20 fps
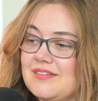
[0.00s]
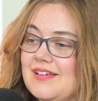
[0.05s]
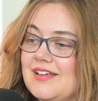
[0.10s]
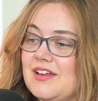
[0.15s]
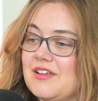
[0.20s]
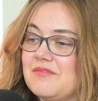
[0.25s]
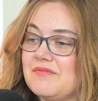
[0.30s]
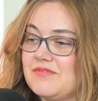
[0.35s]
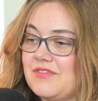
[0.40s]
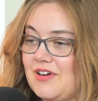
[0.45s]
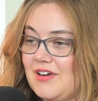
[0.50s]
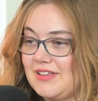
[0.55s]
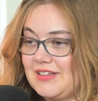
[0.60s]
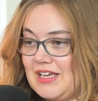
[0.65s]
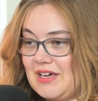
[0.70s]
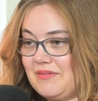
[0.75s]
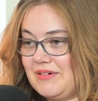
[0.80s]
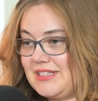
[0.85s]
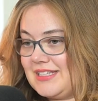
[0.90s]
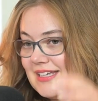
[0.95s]
I'm very
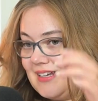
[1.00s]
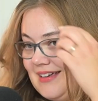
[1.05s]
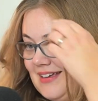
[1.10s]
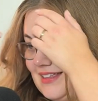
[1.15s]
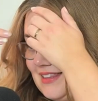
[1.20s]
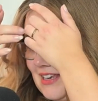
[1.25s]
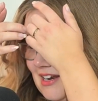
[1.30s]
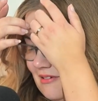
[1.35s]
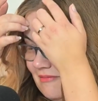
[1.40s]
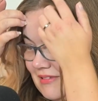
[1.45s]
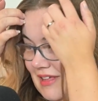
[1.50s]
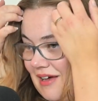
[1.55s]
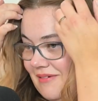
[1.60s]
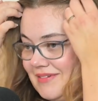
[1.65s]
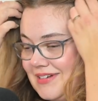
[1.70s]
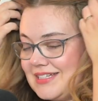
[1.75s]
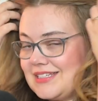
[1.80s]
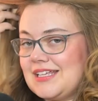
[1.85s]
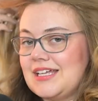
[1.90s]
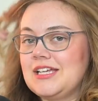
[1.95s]
glad we did it. And then I'm glad we
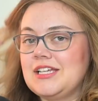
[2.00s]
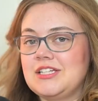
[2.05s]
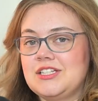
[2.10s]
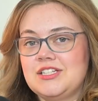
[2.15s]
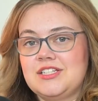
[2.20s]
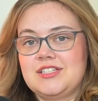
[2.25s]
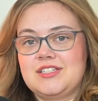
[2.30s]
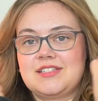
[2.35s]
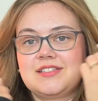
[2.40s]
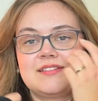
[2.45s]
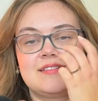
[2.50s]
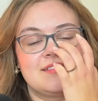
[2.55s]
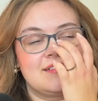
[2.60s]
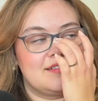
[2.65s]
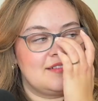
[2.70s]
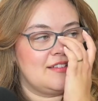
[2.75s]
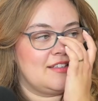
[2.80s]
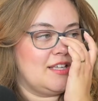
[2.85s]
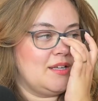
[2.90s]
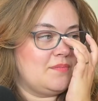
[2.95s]
decided to just
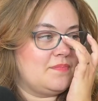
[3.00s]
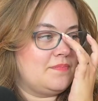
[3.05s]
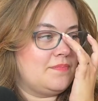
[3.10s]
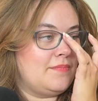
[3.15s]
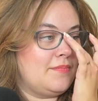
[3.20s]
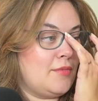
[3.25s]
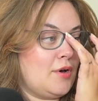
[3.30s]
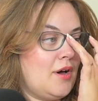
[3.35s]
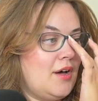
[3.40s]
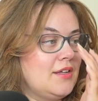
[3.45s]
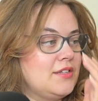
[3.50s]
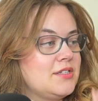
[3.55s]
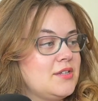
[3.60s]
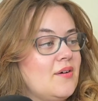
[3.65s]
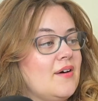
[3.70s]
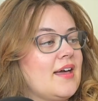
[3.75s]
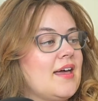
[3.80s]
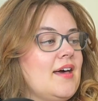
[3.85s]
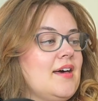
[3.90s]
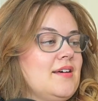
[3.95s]
keep on
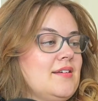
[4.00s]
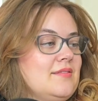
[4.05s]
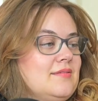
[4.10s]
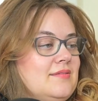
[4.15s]
doing it.